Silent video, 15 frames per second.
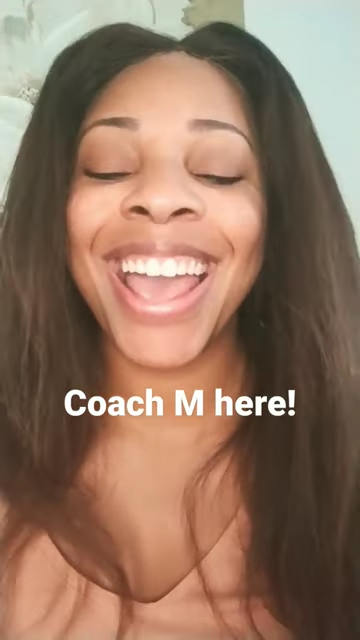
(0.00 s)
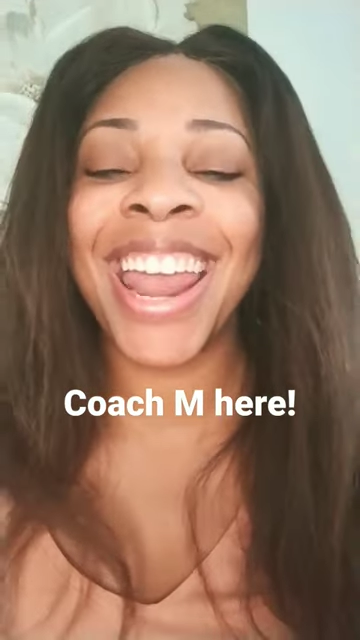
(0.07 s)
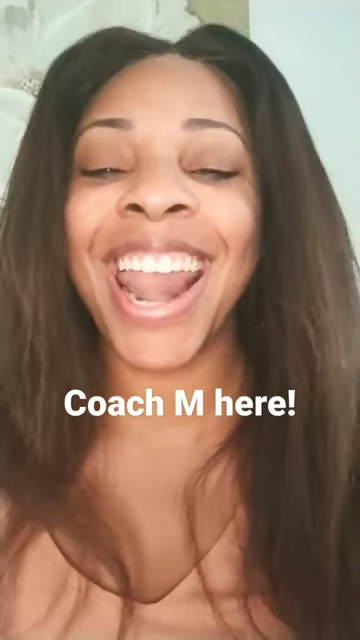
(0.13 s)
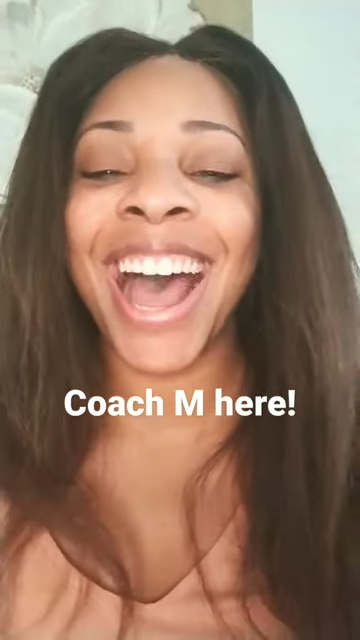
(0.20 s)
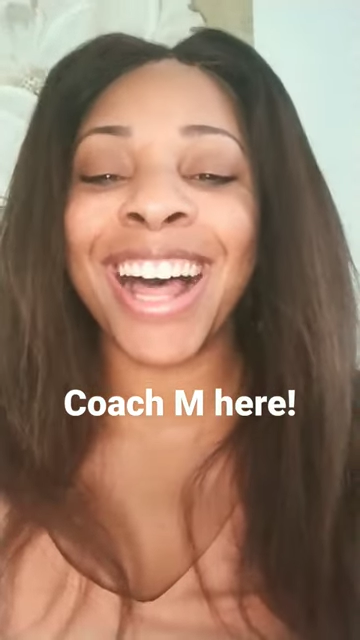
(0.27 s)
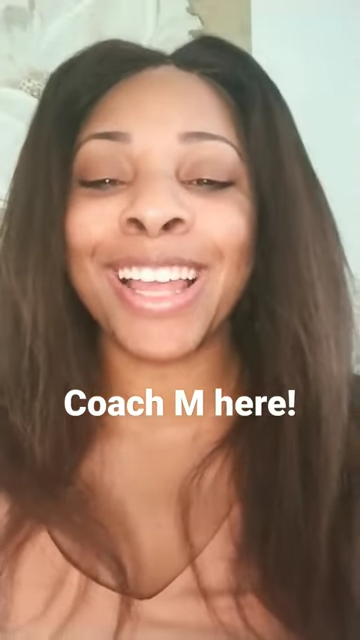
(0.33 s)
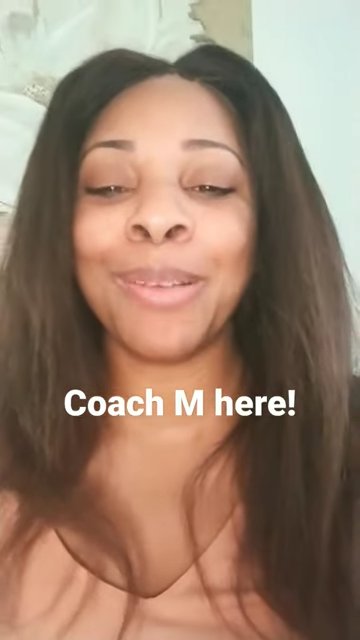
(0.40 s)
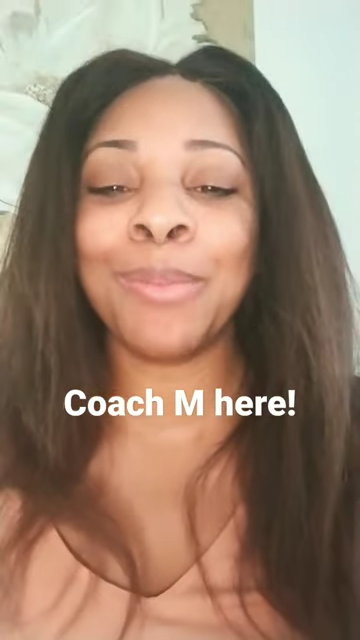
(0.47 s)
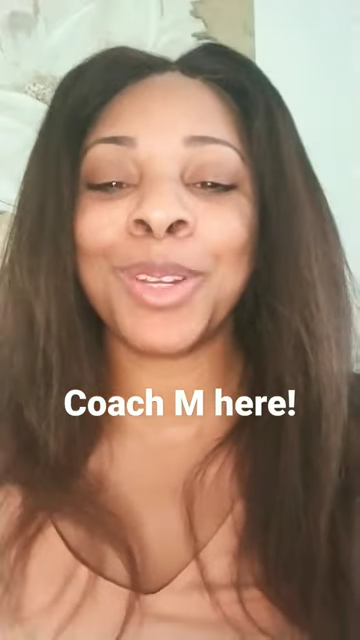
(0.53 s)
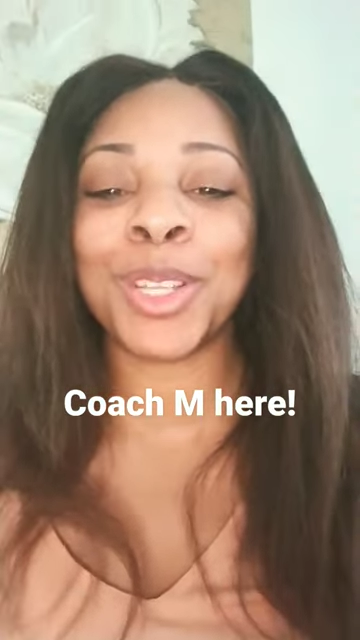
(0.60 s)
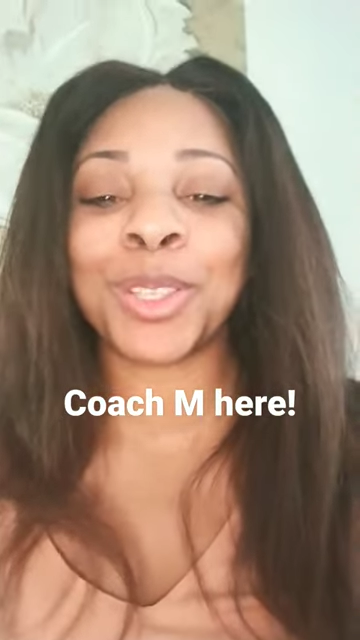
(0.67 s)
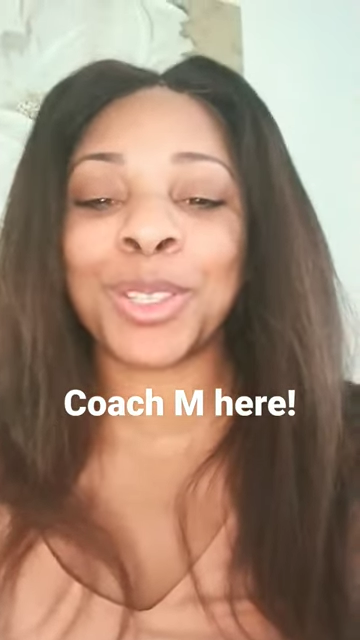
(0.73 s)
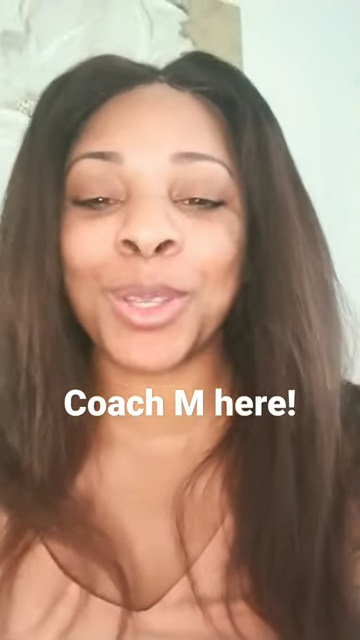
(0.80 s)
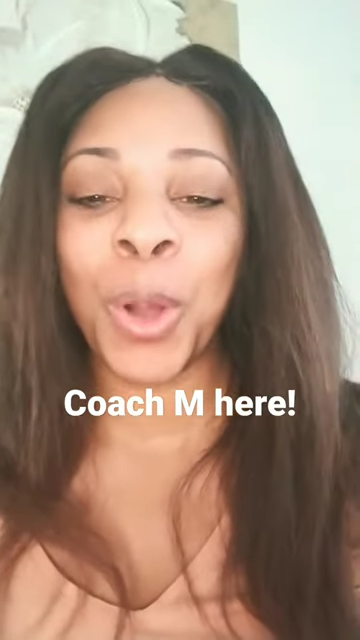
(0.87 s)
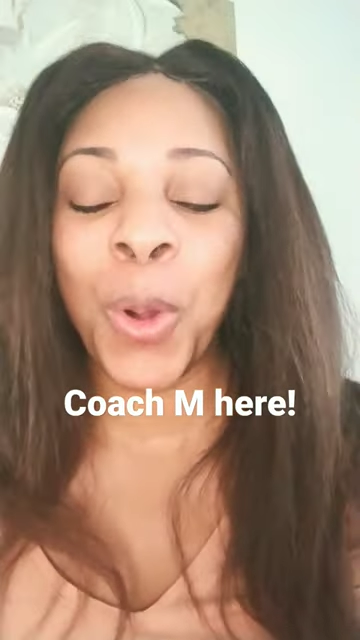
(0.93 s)
and I am
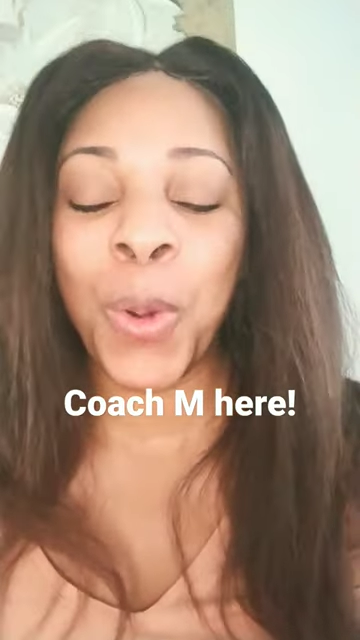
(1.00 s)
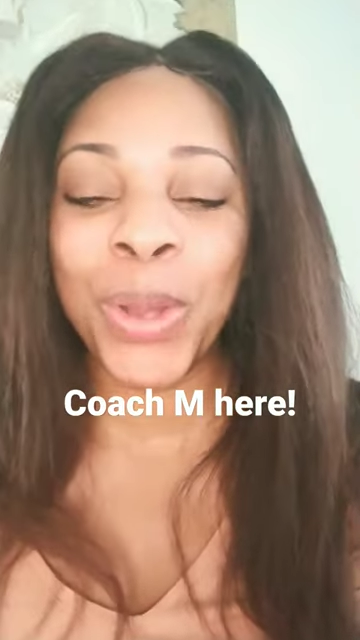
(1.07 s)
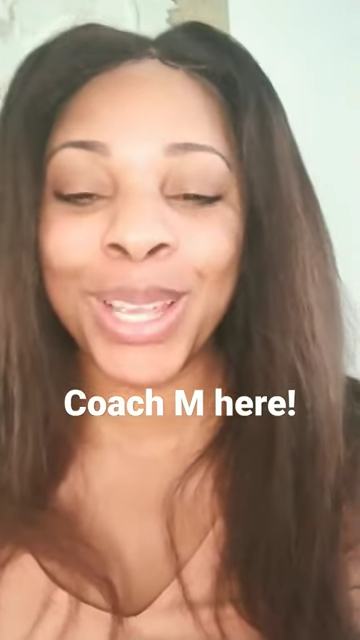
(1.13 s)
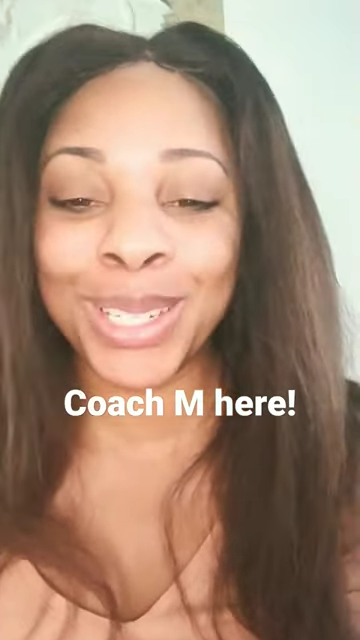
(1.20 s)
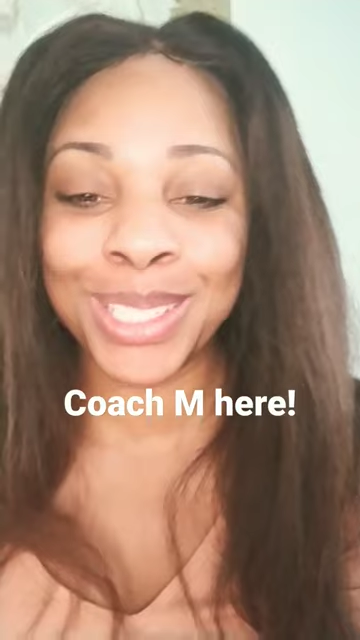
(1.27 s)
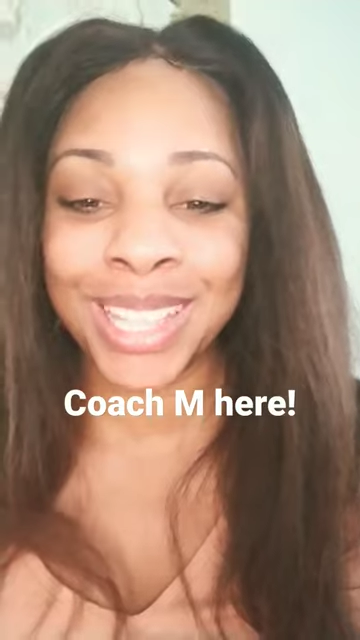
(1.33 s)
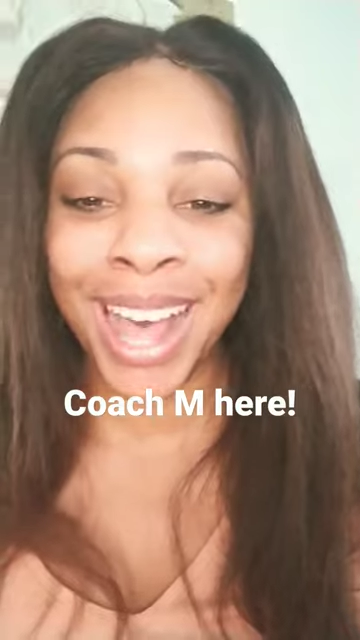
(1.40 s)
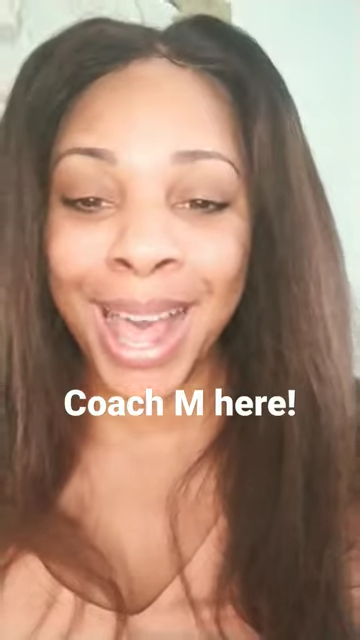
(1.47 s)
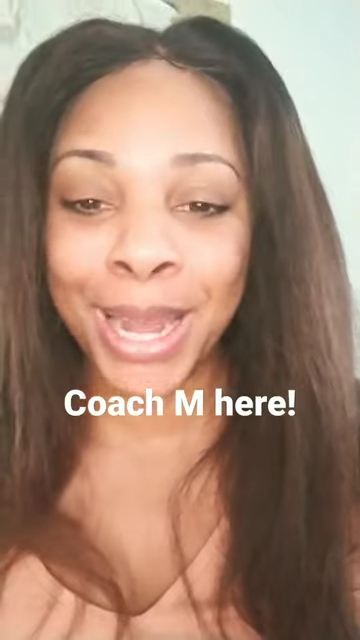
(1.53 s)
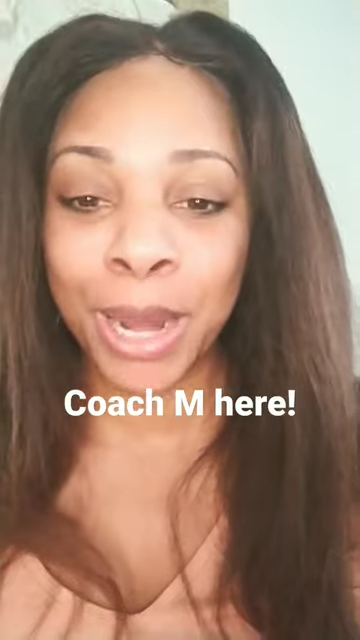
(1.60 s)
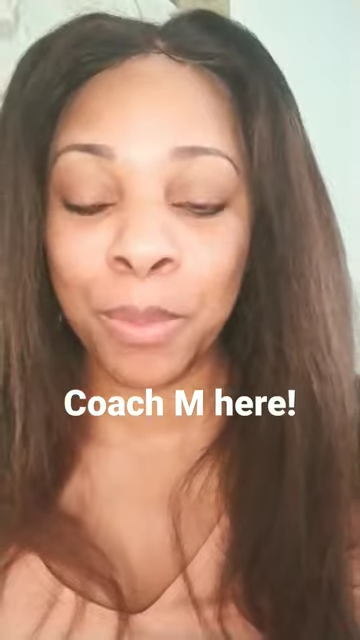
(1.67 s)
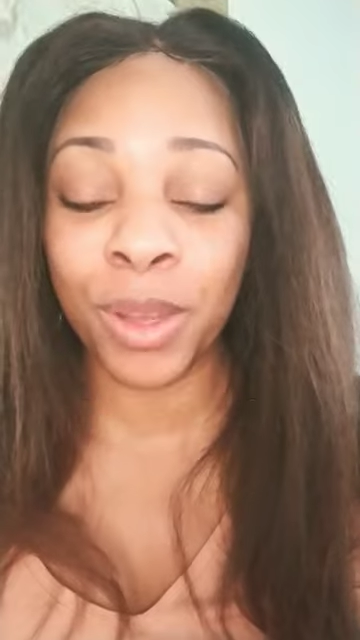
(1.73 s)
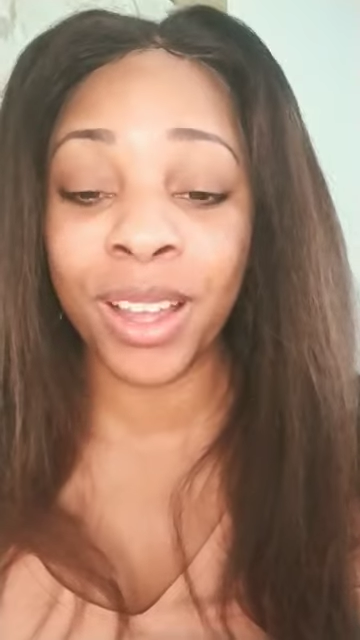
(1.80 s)
just so excited